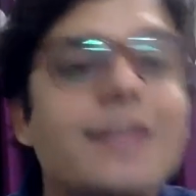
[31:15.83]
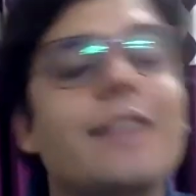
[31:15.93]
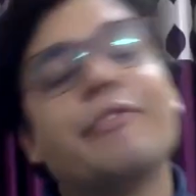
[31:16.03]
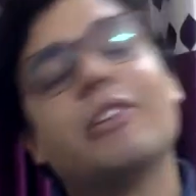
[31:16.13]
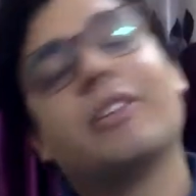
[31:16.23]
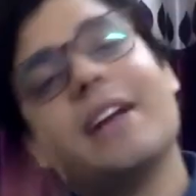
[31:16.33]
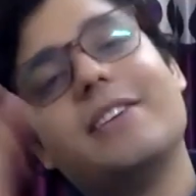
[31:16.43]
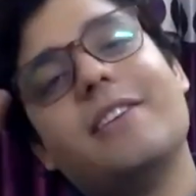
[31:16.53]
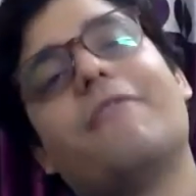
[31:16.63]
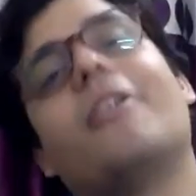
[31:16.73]
So section
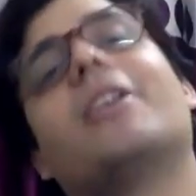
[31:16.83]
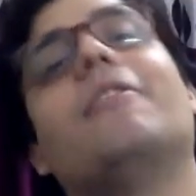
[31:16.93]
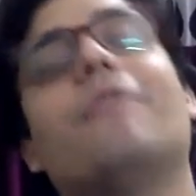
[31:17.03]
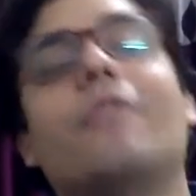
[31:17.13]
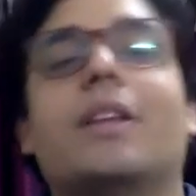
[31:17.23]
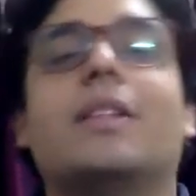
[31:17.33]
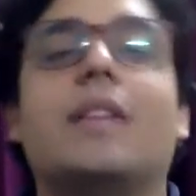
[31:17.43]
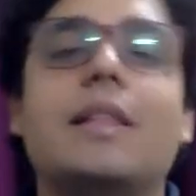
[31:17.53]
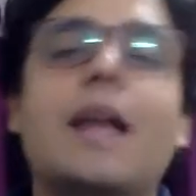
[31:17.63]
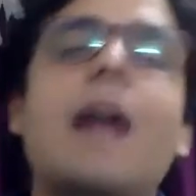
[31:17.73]
44 is saying
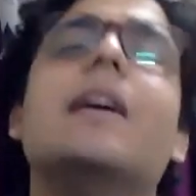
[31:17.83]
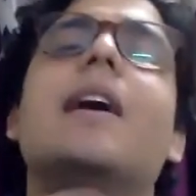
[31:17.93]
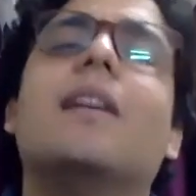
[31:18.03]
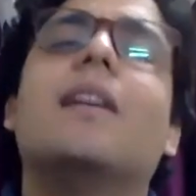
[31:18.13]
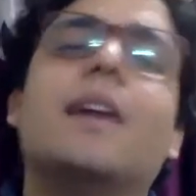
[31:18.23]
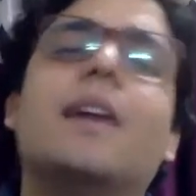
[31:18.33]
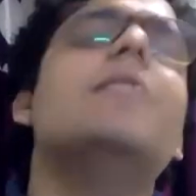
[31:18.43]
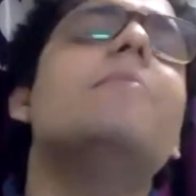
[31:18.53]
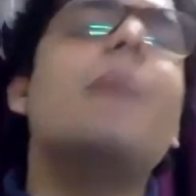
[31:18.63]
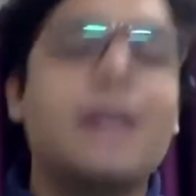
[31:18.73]
that doesn't
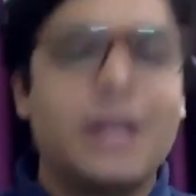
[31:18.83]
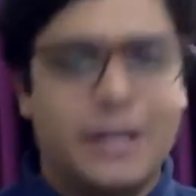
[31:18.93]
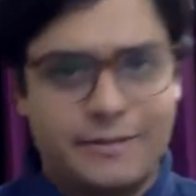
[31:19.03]
matter